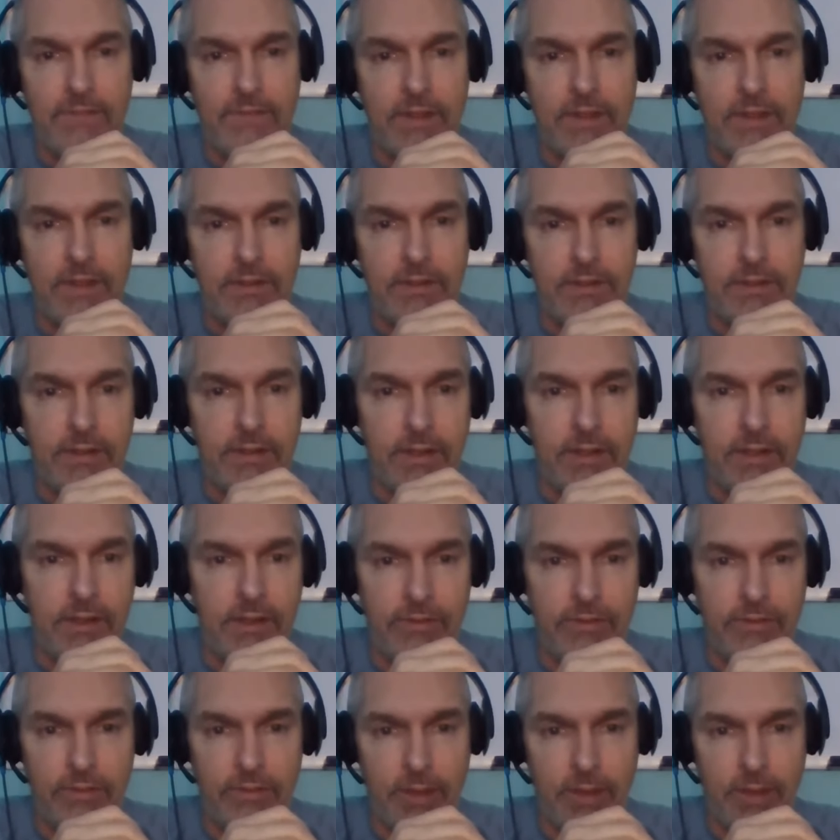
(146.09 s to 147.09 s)
field.
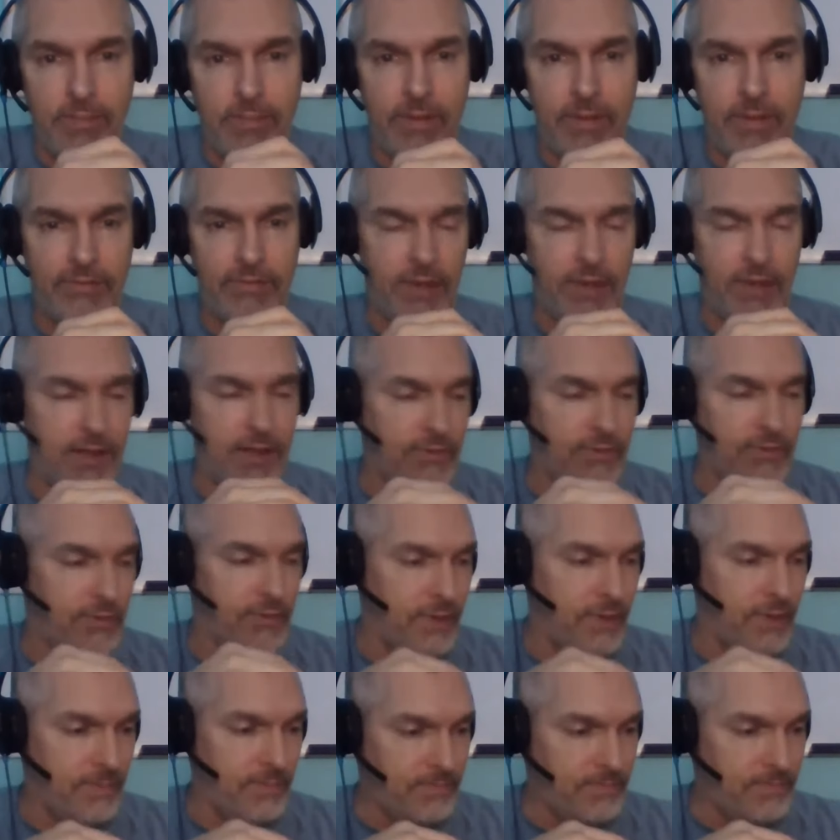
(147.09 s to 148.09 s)
I'll do my best to answer
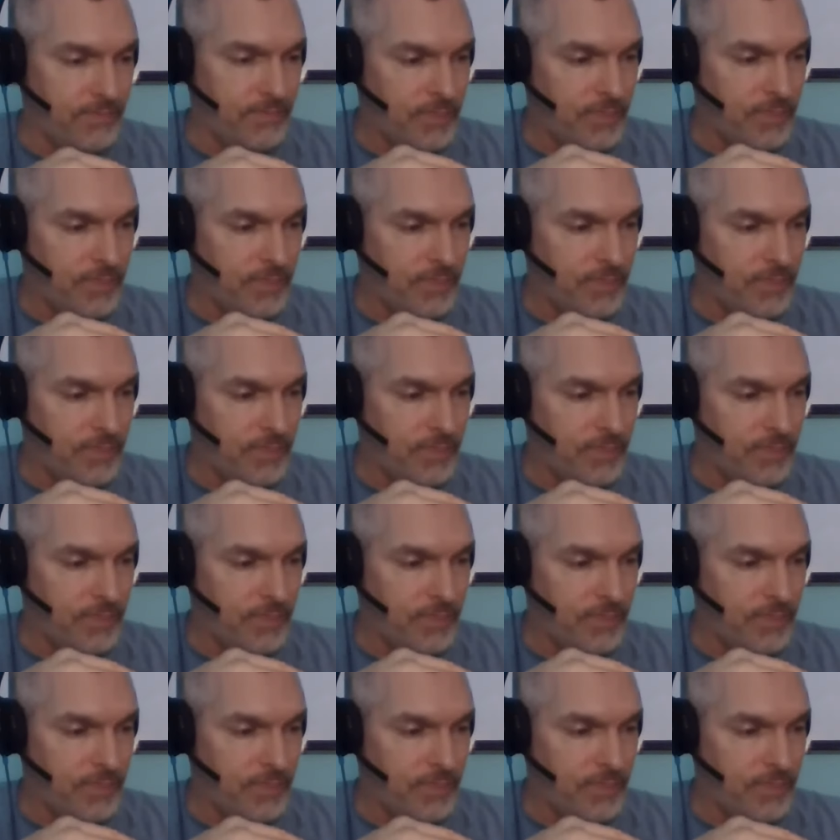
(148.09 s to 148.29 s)
them.